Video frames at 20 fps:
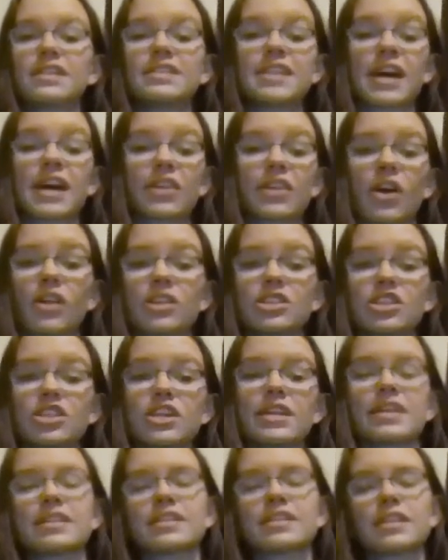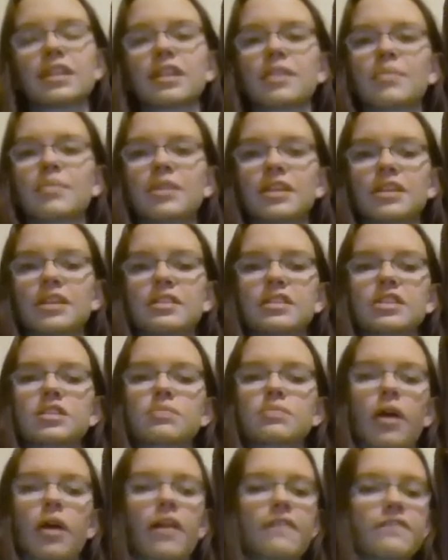Technology isn't limited to
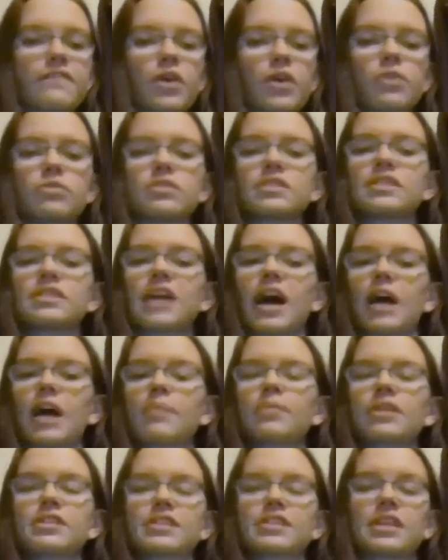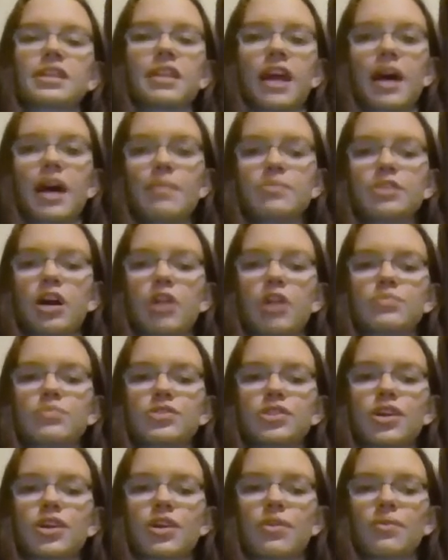smartphones, tablets, and
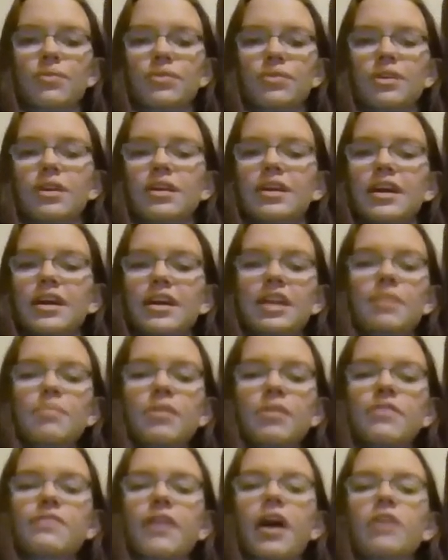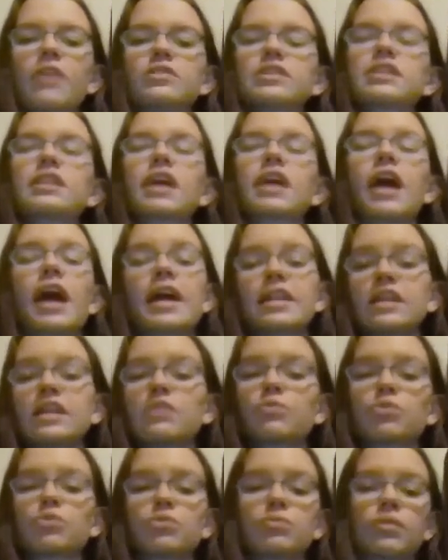laptops, though. It can be found in
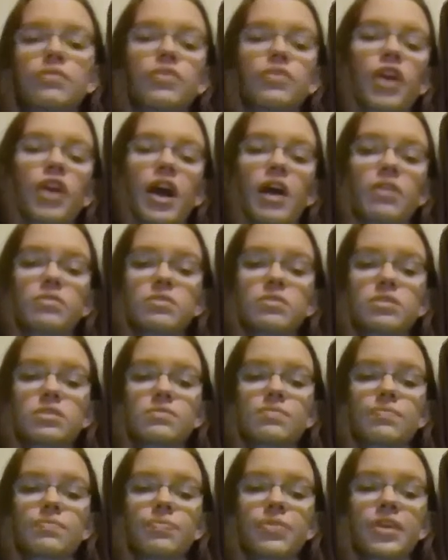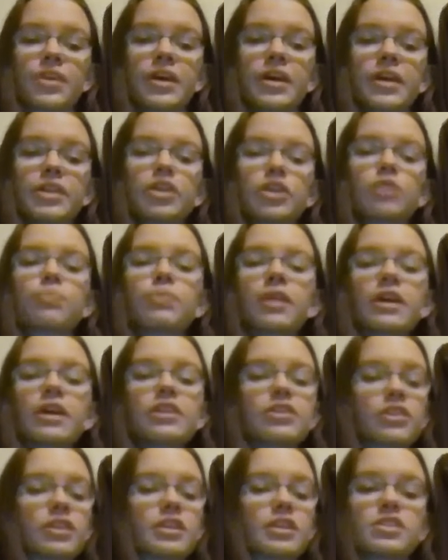any room of your house. Your
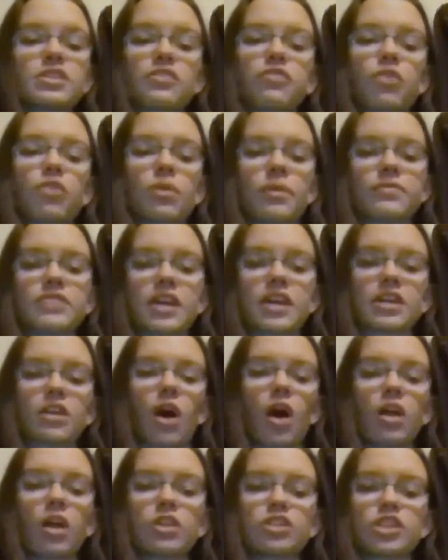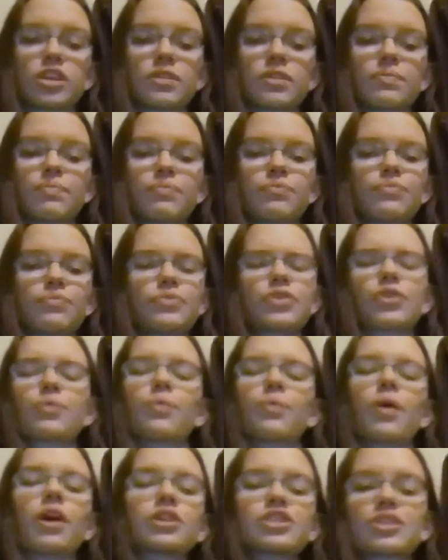blender is a form of technology. Your
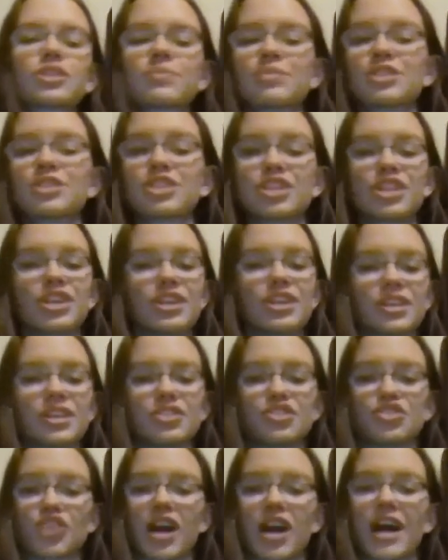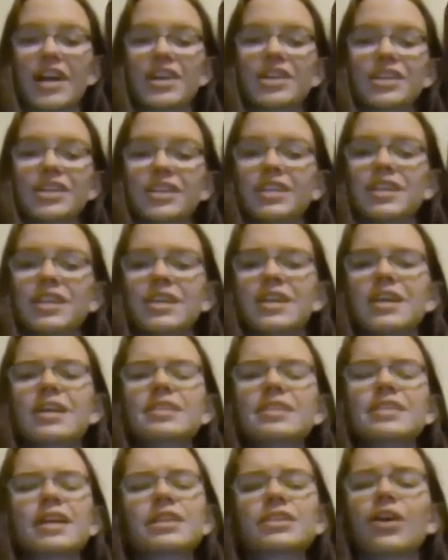washing machine and dryer.
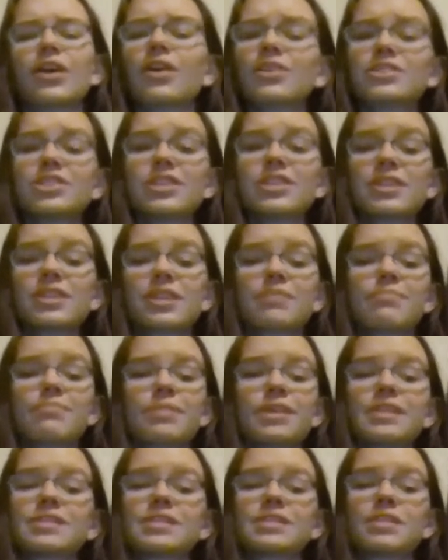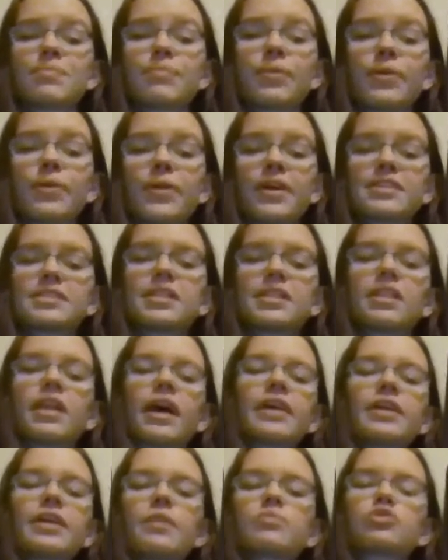Technology can be as simple as the
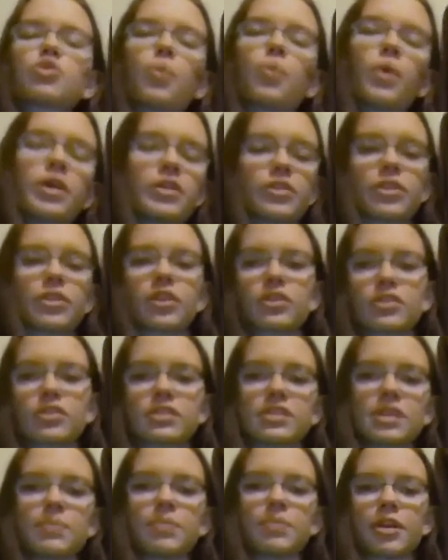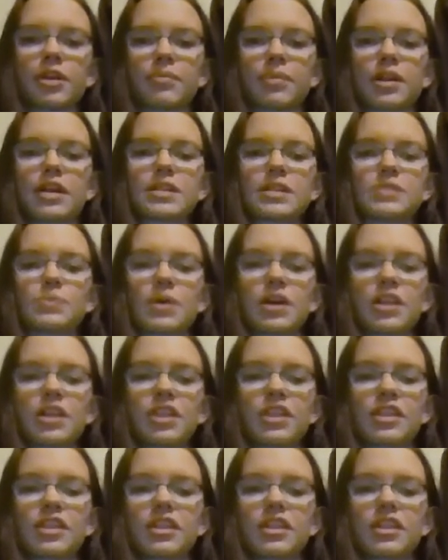light-up toy your little sibling plays with.